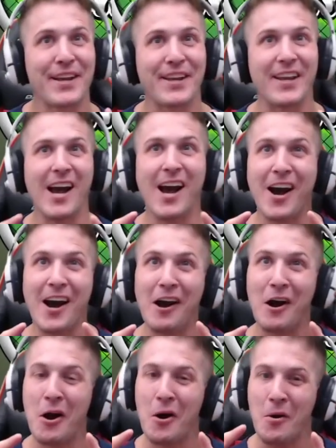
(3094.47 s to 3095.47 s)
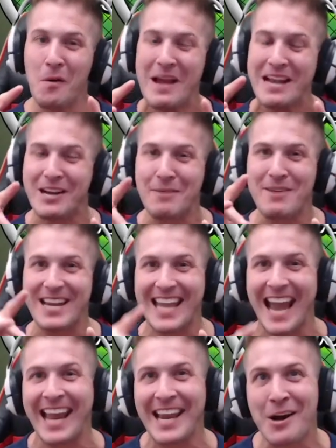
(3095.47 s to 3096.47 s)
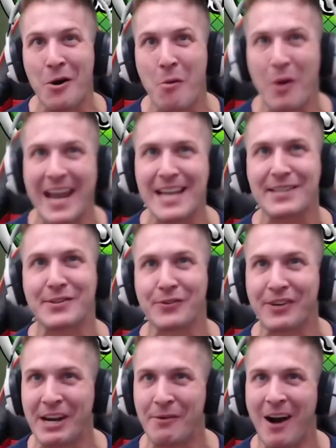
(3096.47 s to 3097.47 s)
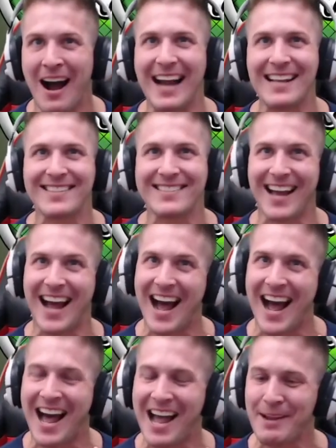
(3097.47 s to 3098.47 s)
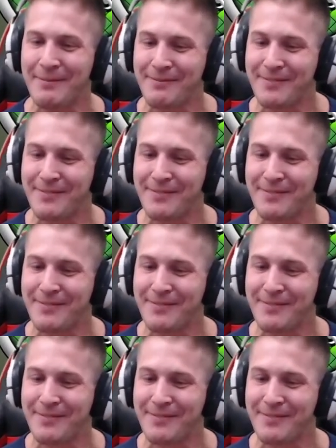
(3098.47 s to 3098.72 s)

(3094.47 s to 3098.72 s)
Yo! We could be getting a Whis rewind time!